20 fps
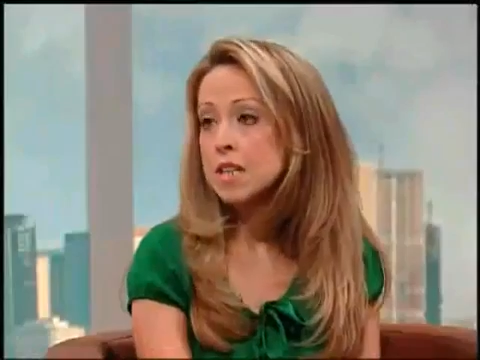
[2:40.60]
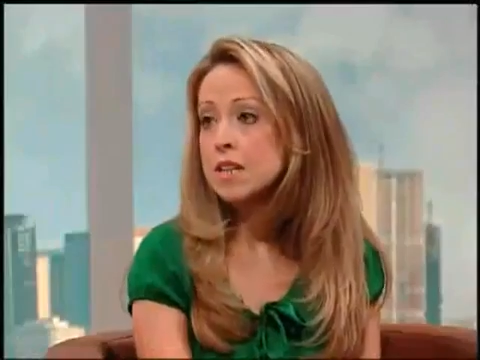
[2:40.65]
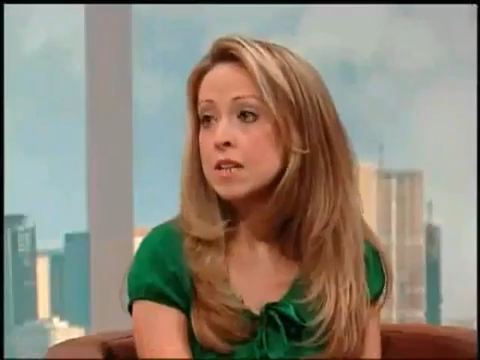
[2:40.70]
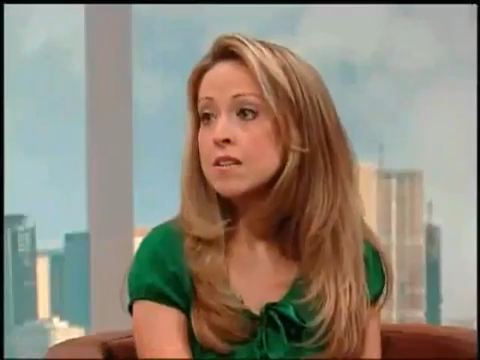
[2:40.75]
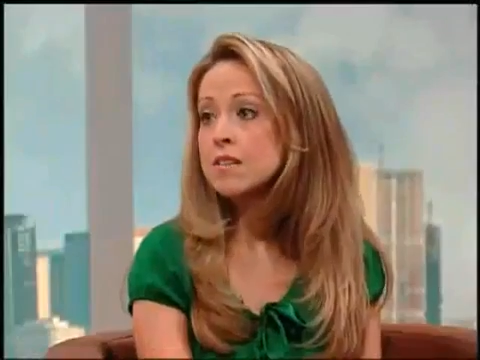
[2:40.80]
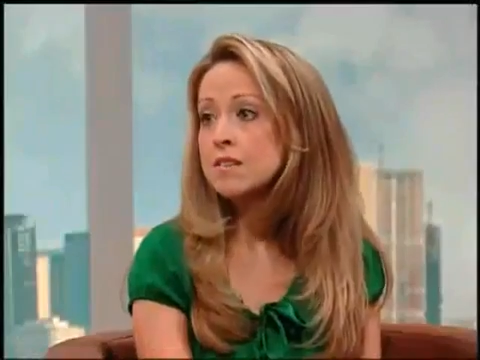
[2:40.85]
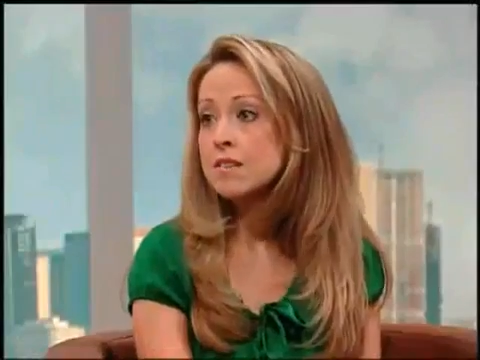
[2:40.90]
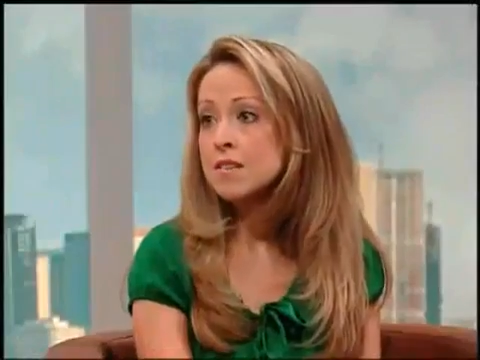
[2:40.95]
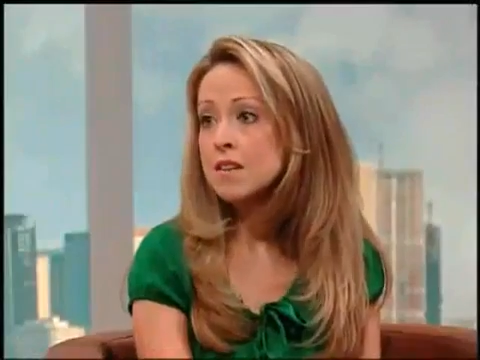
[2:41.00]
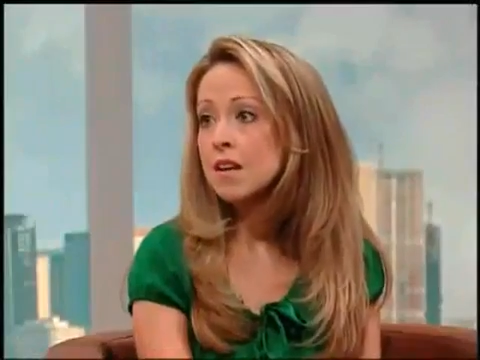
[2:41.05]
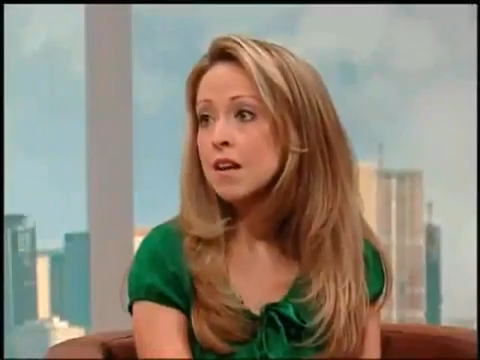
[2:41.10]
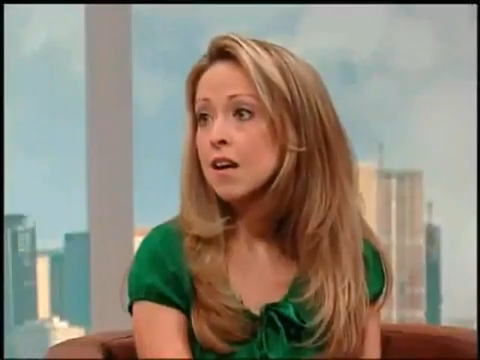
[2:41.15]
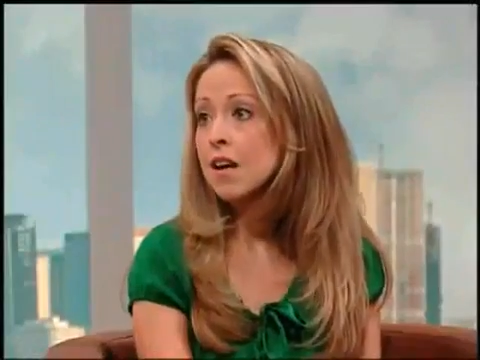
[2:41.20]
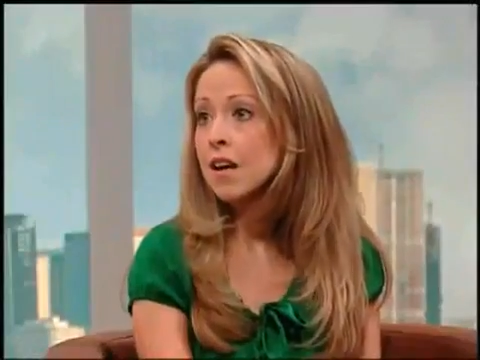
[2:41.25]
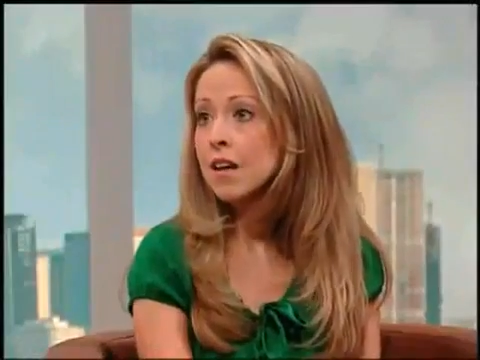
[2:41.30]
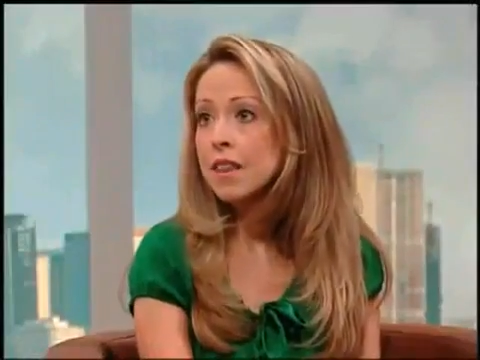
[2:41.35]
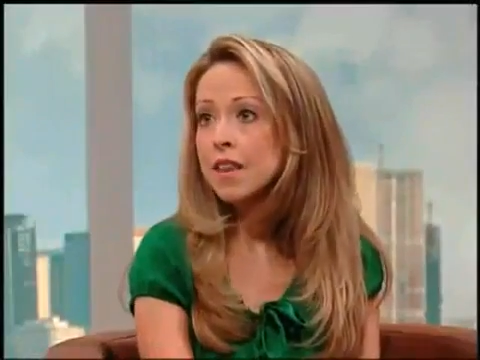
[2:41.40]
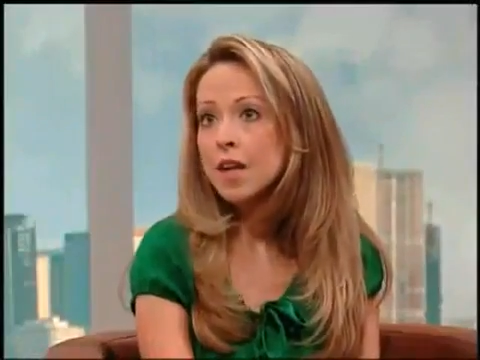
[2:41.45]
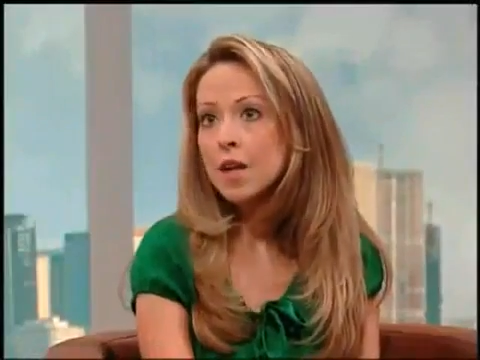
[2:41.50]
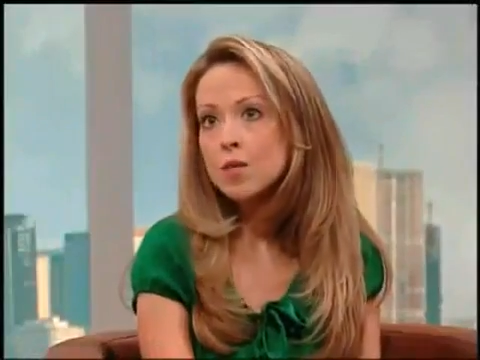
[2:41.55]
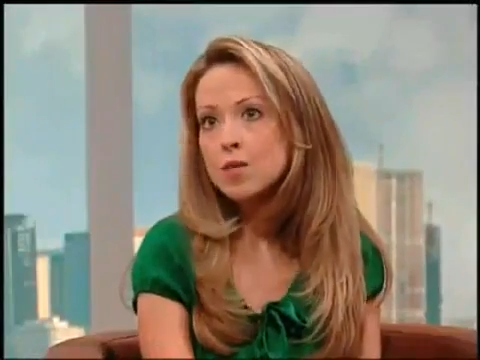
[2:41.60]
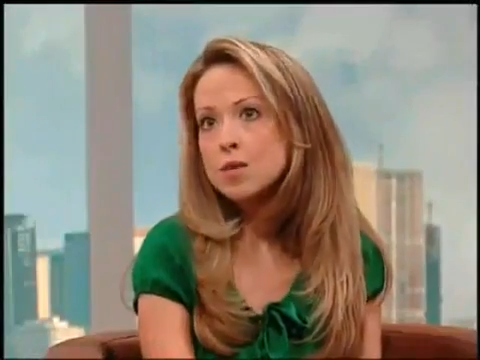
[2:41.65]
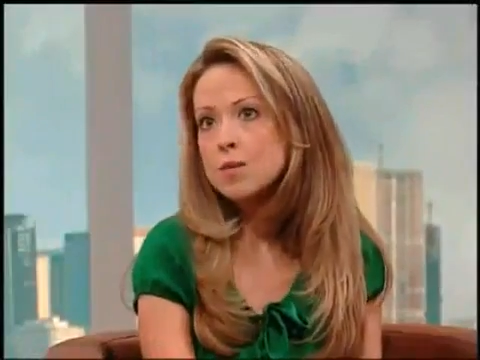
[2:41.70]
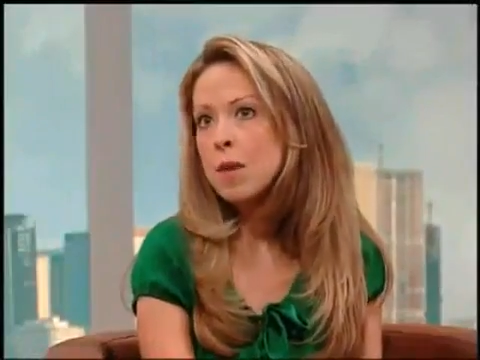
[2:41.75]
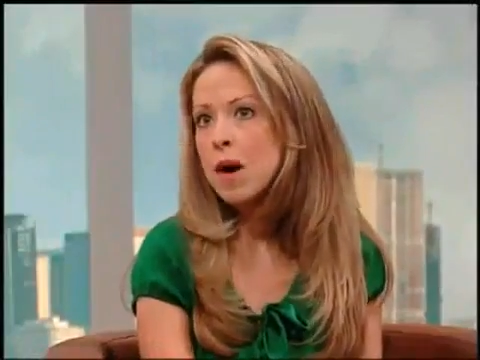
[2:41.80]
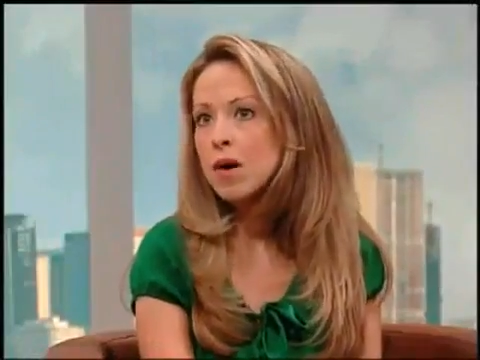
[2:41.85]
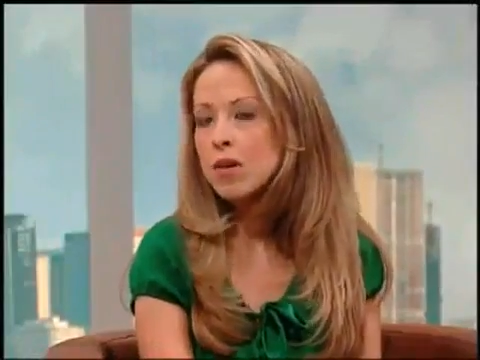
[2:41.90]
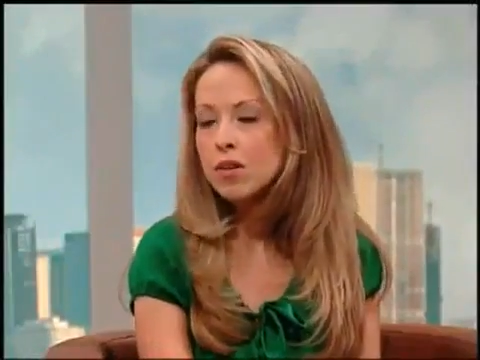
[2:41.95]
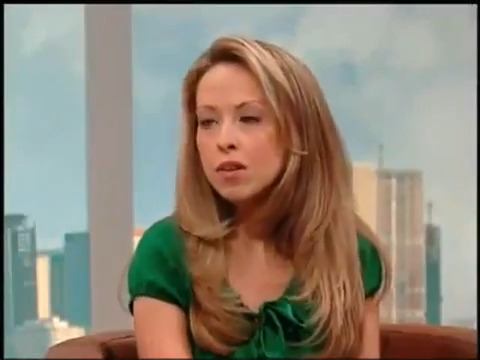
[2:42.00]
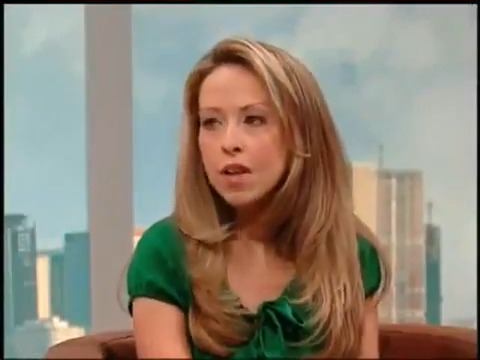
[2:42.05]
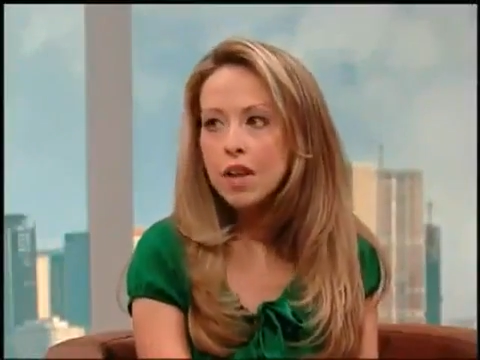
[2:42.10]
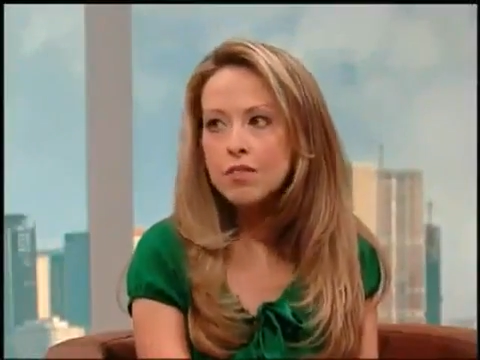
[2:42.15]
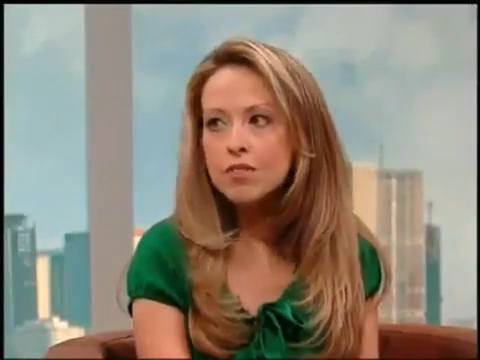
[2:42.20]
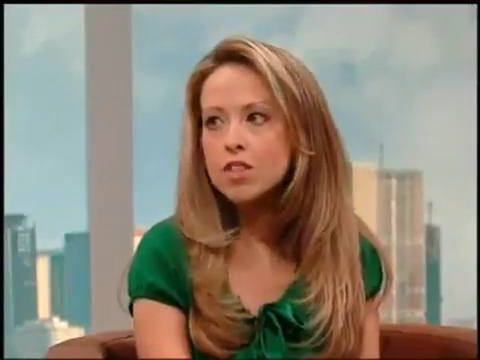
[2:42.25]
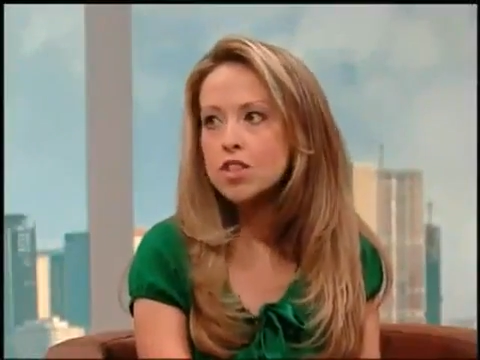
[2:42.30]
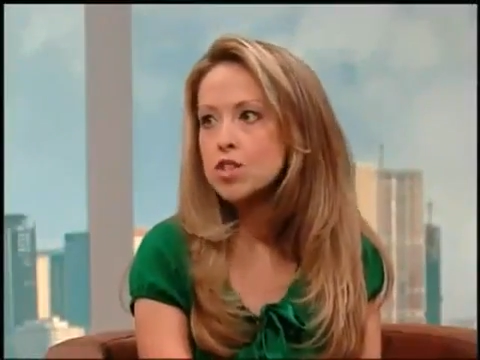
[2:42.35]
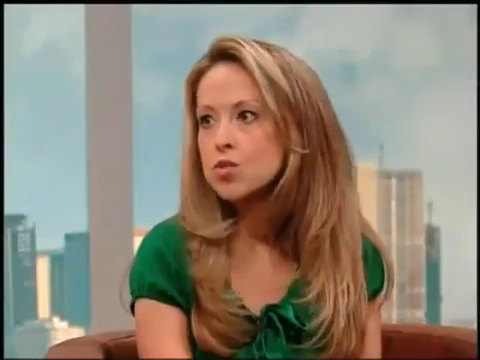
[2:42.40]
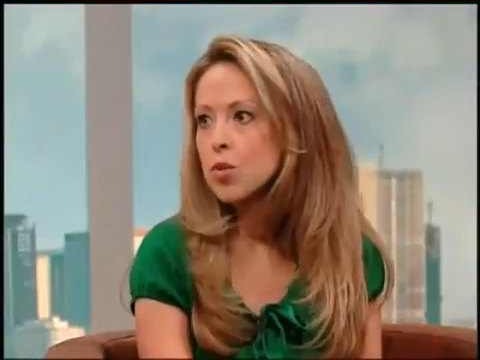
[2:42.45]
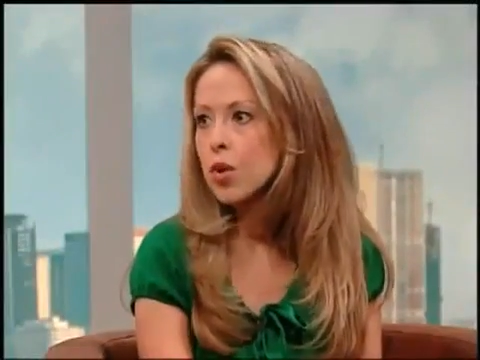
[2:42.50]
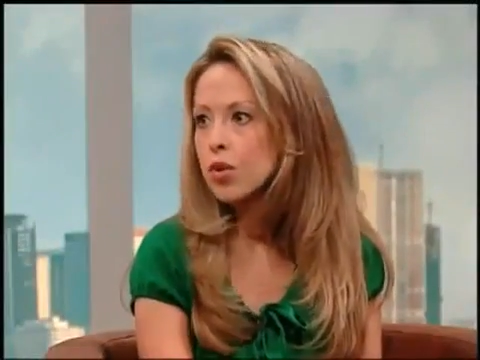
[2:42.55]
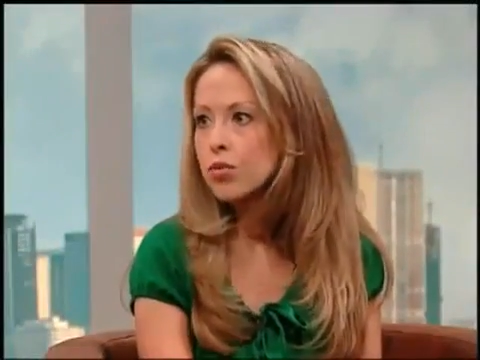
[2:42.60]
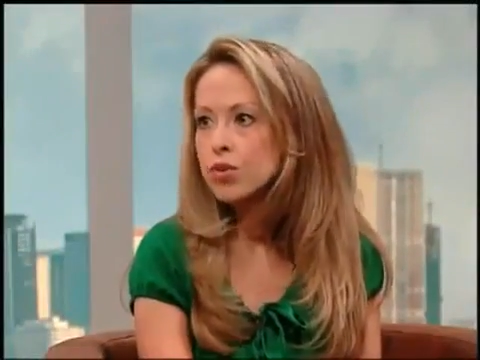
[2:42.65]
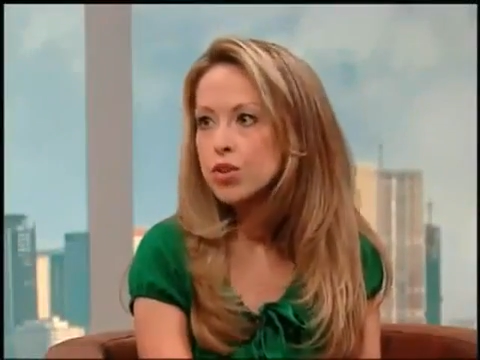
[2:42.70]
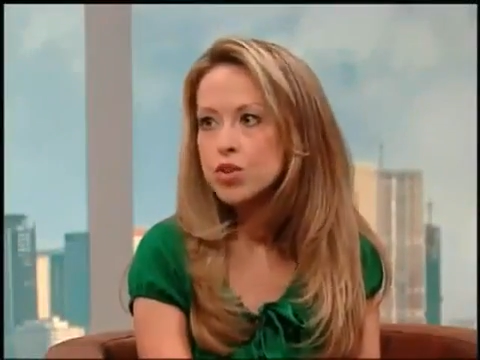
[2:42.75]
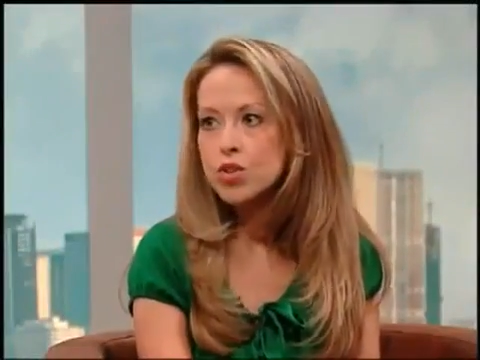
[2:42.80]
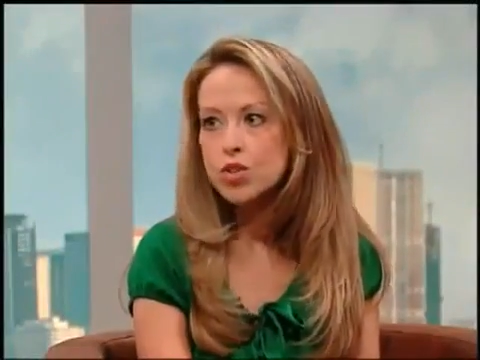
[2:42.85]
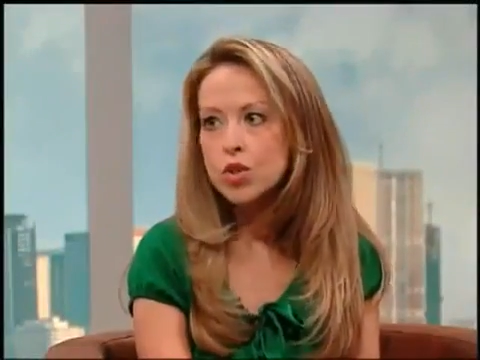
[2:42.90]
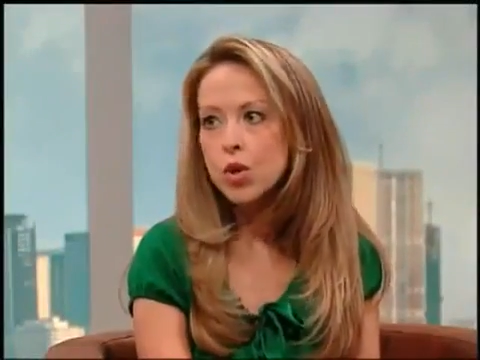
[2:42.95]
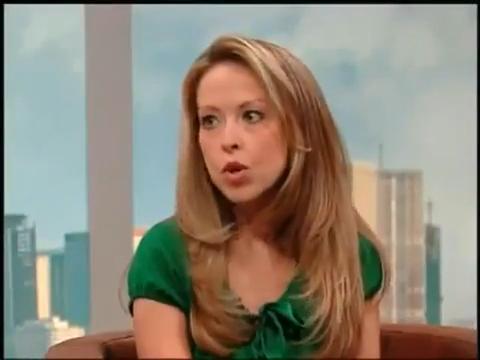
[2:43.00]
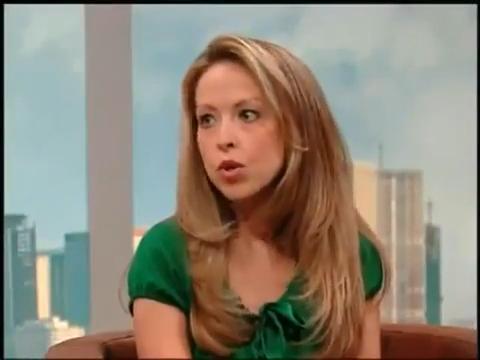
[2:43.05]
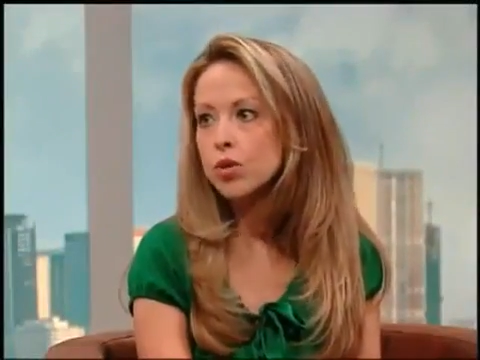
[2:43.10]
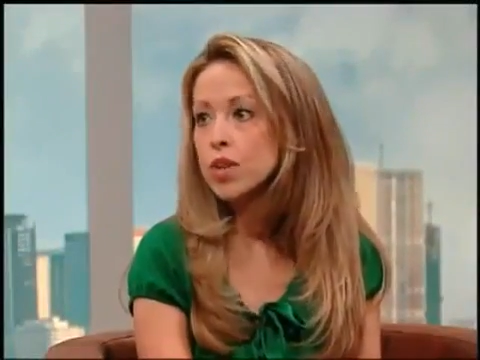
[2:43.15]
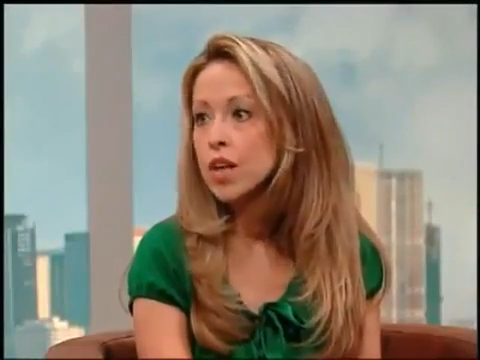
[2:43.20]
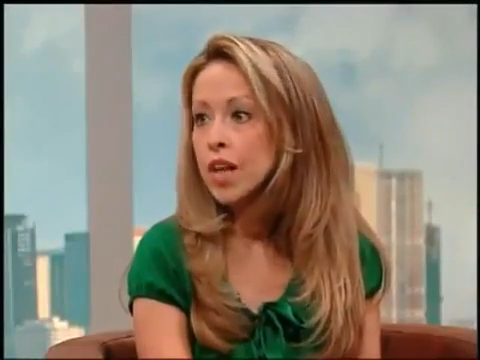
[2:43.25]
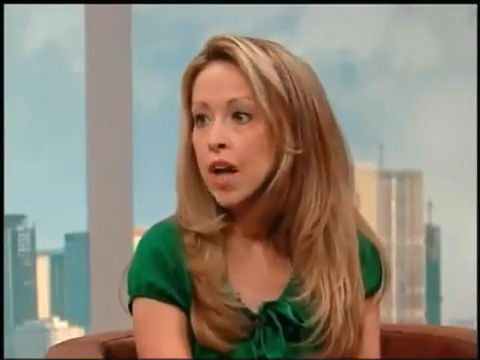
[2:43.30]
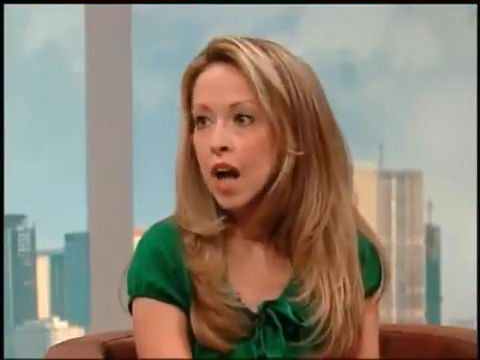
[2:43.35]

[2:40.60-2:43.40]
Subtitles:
teens. I think I was about 11, 12 years old,